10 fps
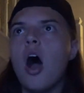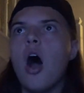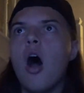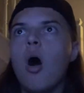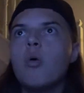
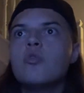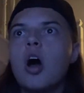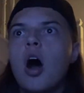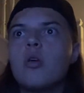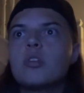Oh
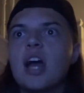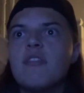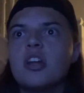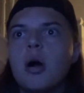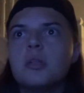no,
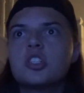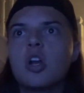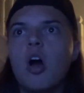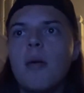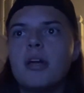Kevin Owens
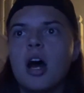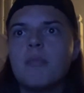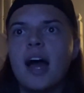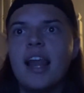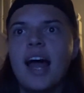climbing up
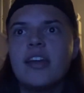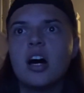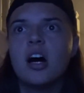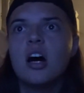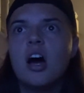that
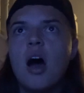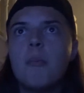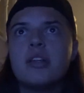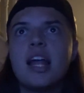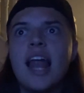ladder,
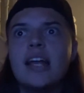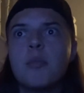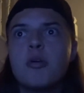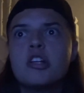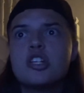but the ladder
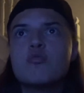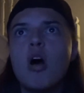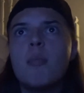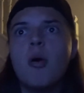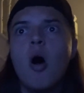bridge is
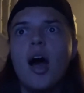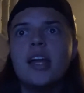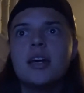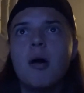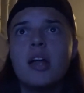right
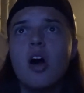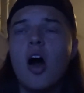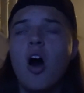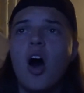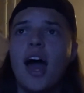behind him.
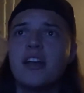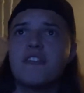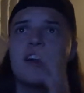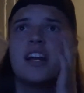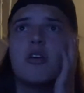I had a
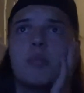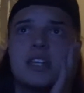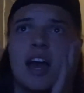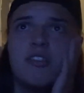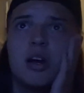feeling it would be
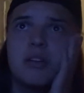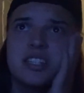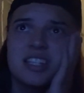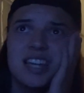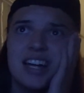Kevin Owens
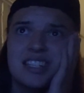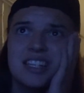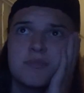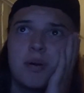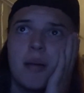that takes
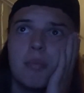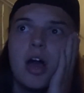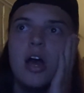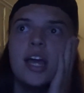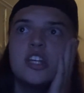this bump.
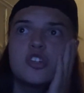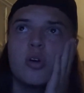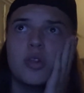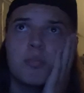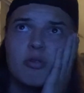He's
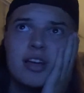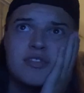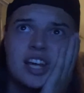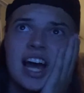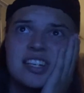got the
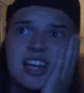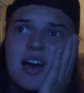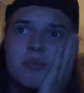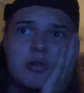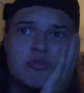briefcase,
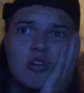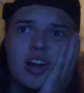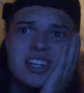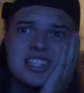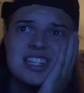but
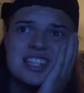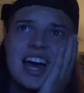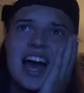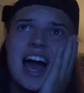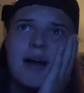Rollins is
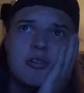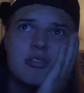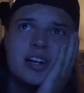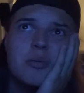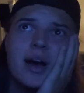there
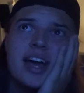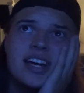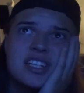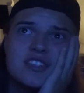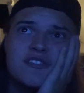hammering away
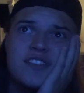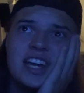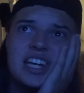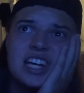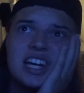at his feet.